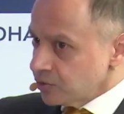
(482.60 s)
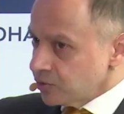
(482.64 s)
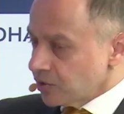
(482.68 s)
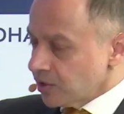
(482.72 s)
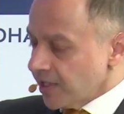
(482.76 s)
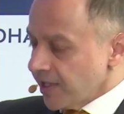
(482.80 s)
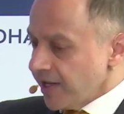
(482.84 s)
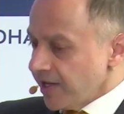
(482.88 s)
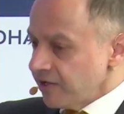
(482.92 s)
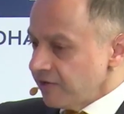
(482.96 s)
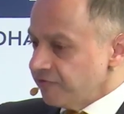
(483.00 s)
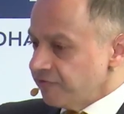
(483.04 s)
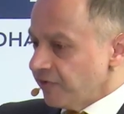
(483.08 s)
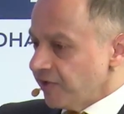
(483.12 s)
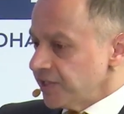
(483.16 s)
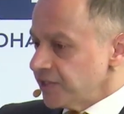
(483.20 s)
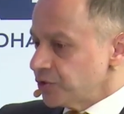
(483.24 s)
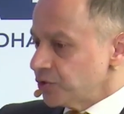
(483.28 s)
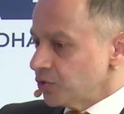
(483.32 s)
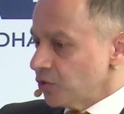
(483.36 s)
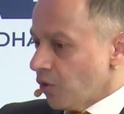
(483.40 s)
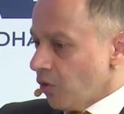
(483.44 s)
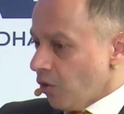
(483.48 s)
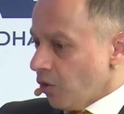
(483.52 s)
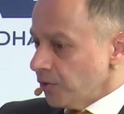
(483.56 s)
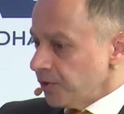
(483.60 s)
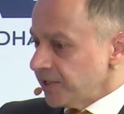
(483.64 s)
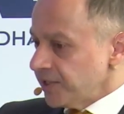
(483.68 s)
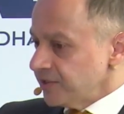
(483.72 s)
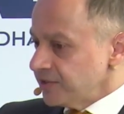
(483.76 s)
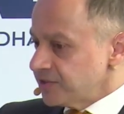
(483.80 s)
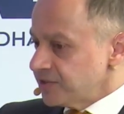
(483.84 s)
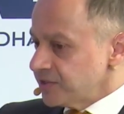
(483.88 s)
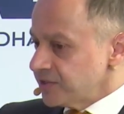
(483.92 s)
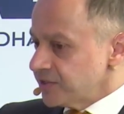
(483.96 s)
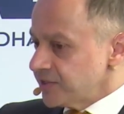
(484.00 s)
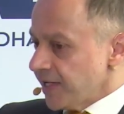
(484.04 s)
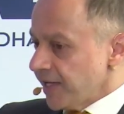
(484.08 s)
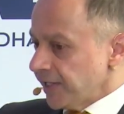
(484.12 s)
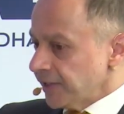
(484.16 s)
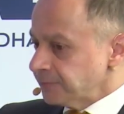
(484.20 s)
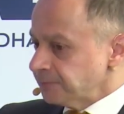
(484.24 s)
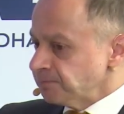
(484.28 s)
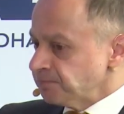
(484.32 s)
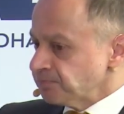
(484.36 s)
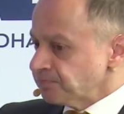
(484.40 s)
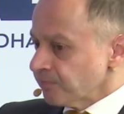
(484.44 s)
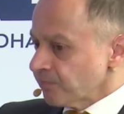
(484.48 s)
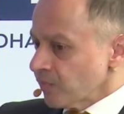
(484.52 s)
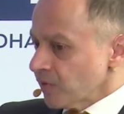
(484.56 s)
clarify to the audience is
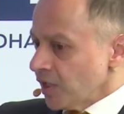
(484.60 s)
that,